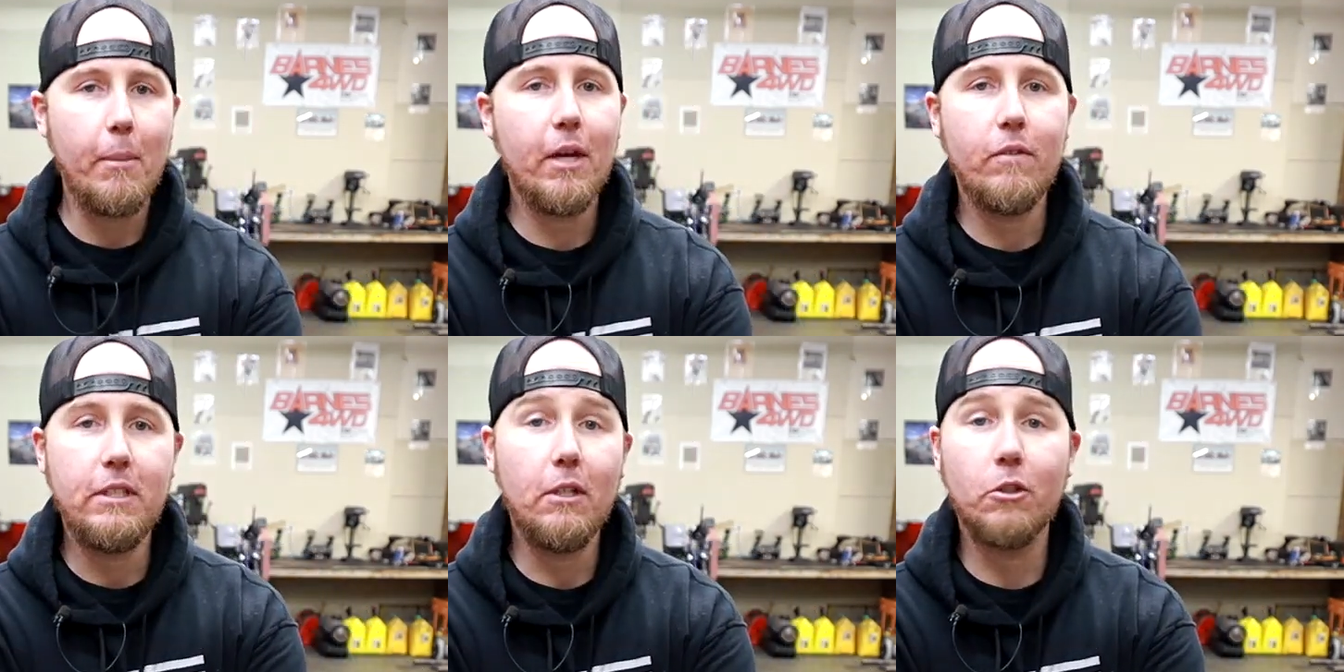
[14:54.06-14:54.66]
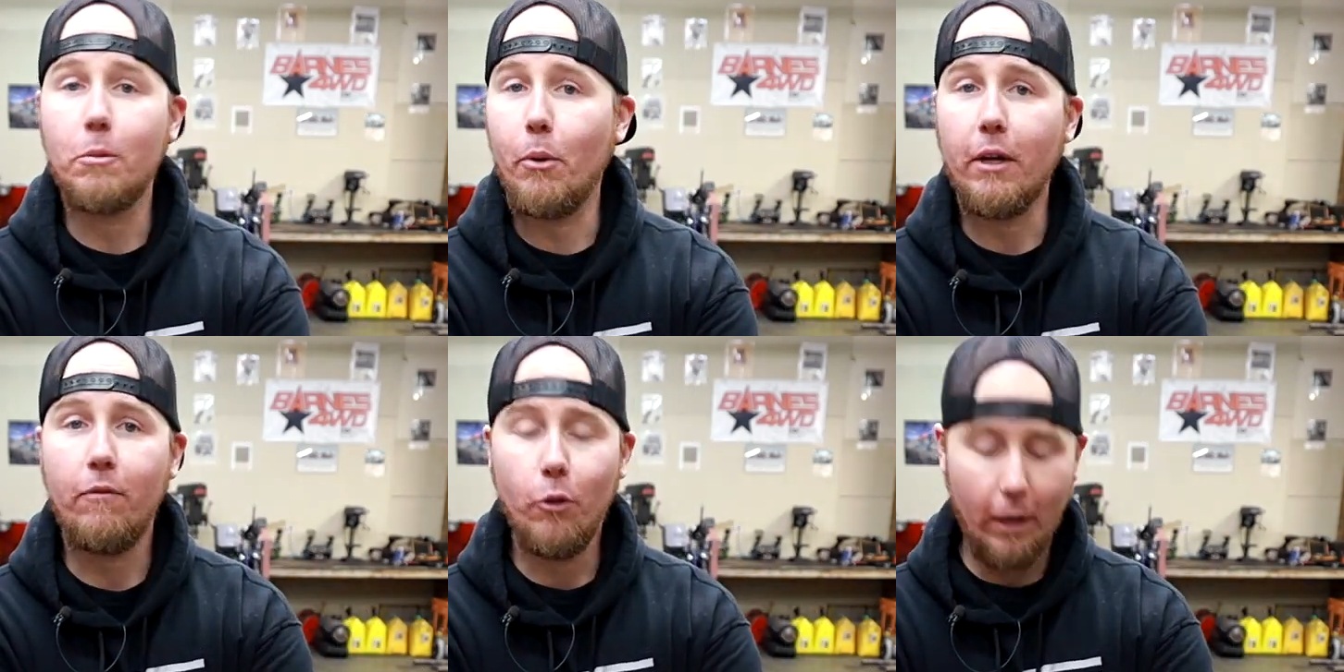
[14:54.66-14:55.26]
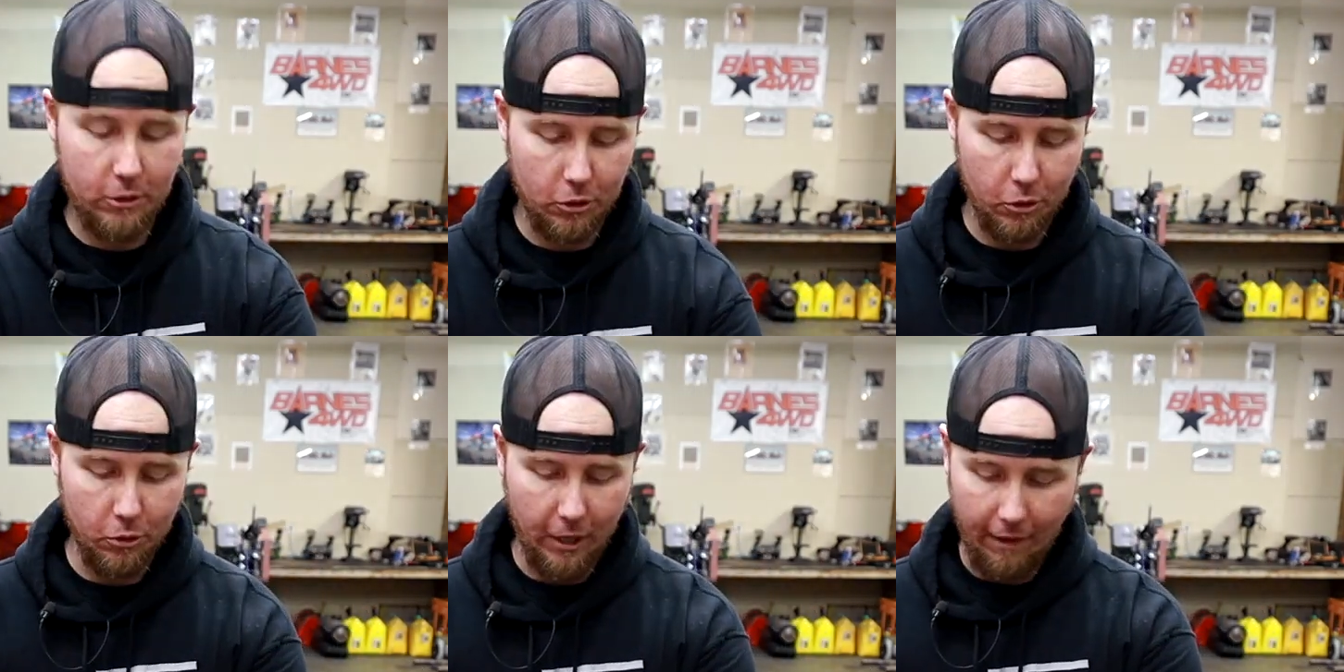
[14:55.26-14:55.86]
big of a deal to bring a few extra
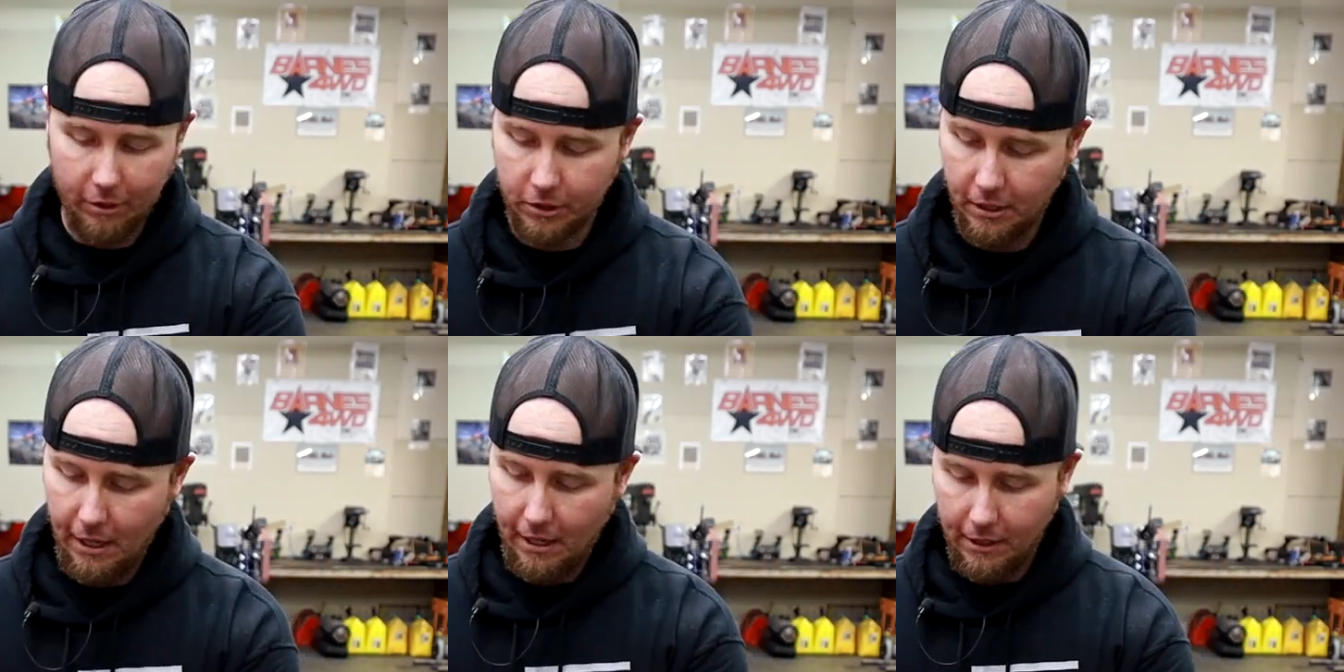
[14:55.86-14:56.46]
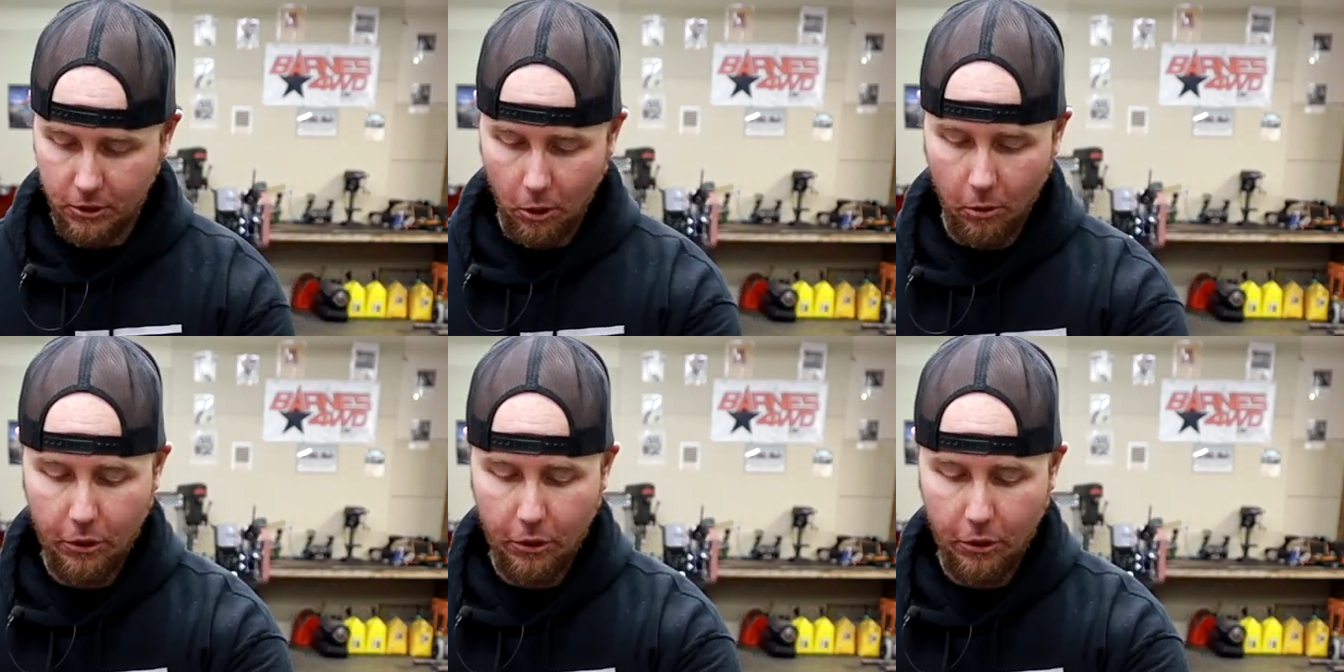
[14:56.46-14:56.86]
screwdrivers. So